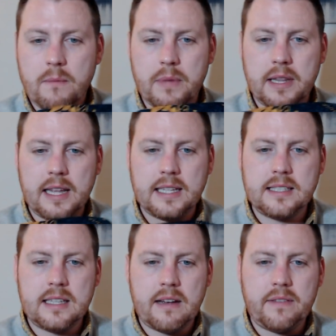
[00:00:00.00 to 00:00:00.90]
But that's
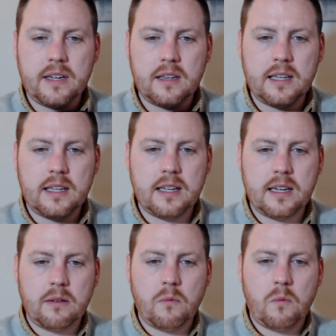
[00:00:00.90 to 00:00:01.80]
definitely
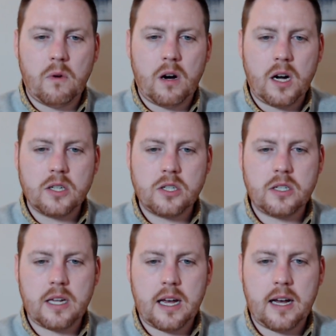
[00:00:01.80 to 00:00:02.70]
getting
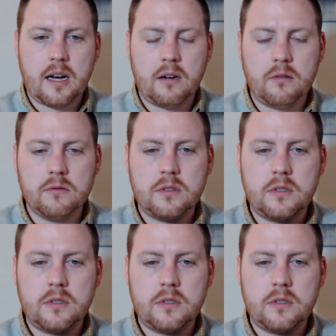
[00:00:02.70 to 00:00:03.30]
washed out.